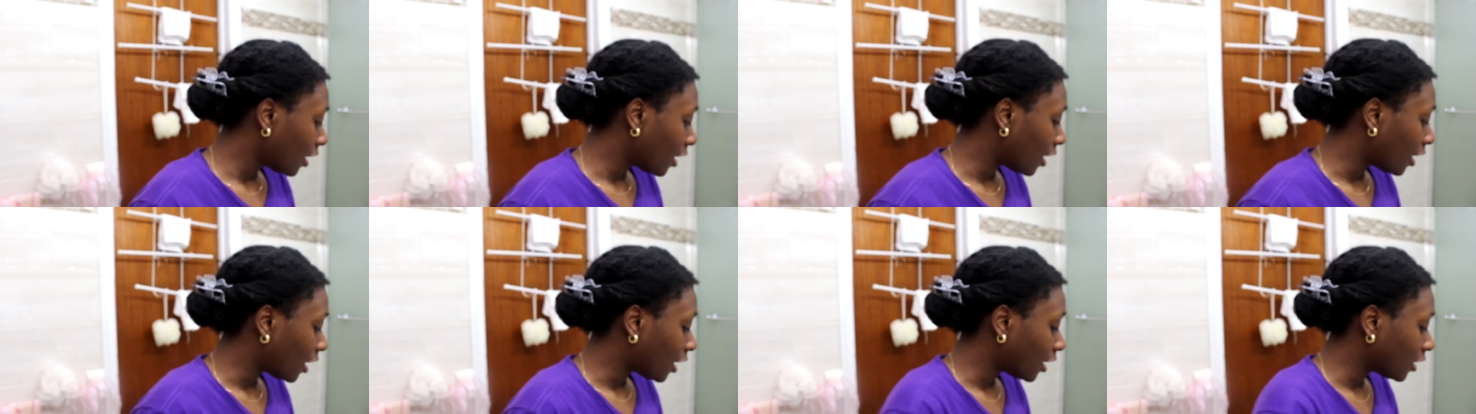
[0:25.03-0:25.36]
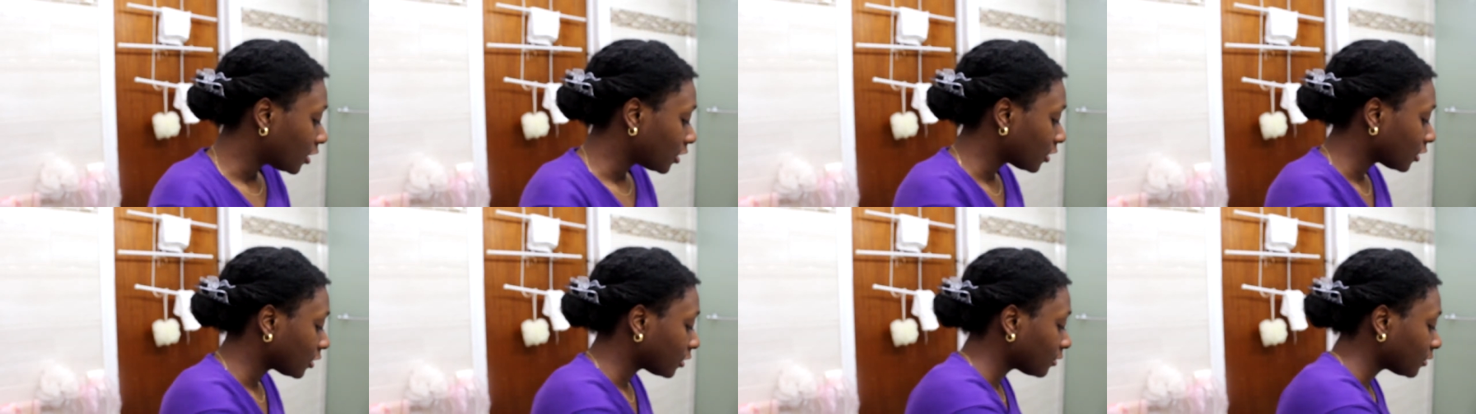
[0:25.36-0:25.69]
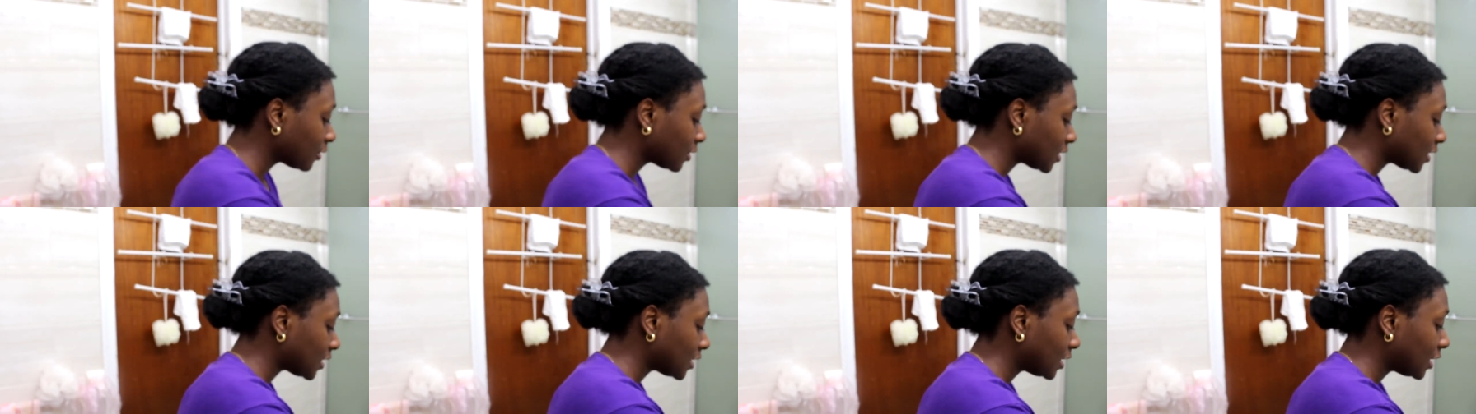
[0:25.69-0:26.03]
Uh, you're
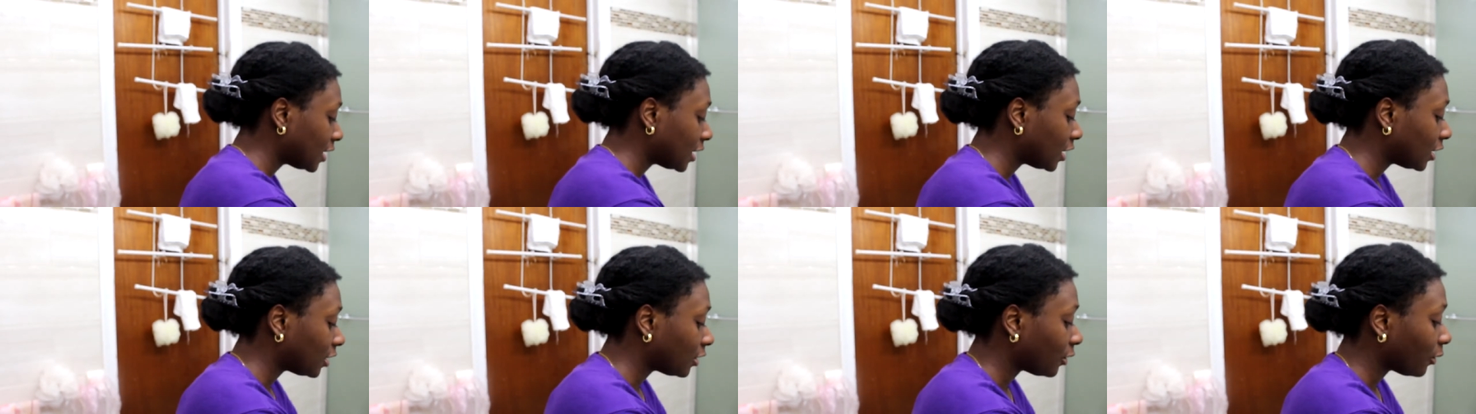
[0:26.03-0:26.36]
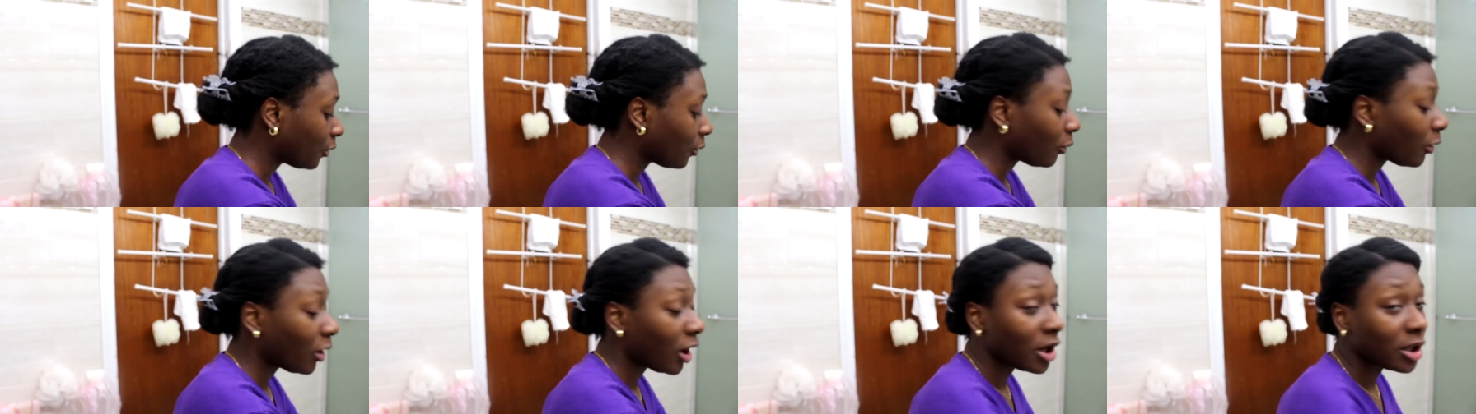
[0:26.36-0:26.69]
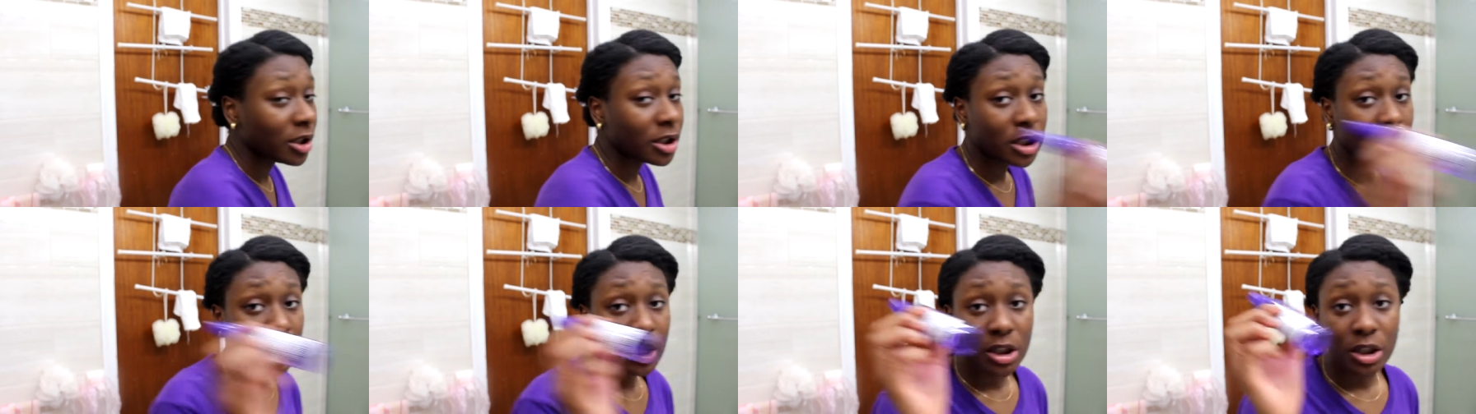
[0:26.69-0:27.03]
going to need
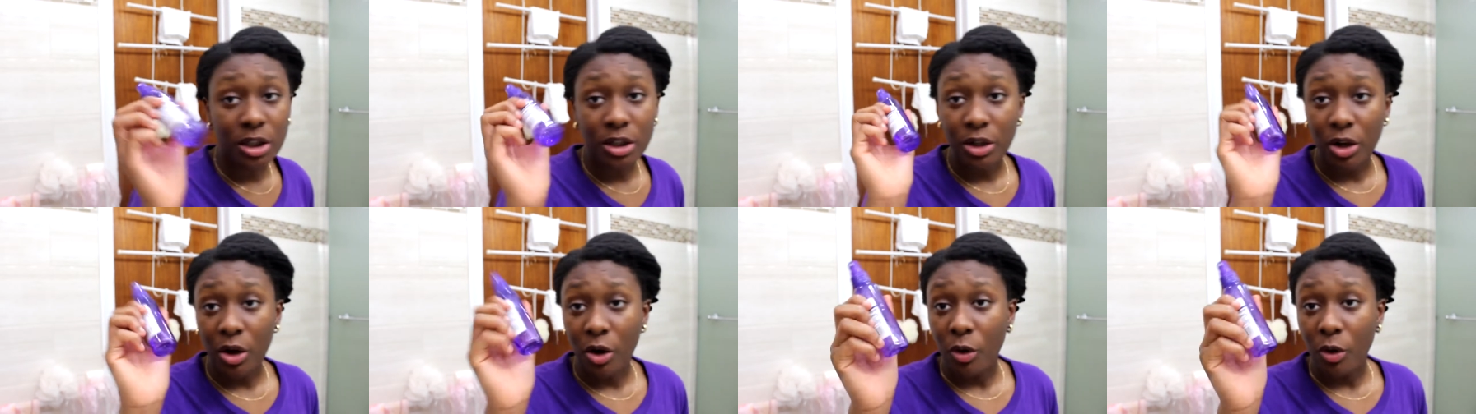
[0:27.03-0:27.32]
water.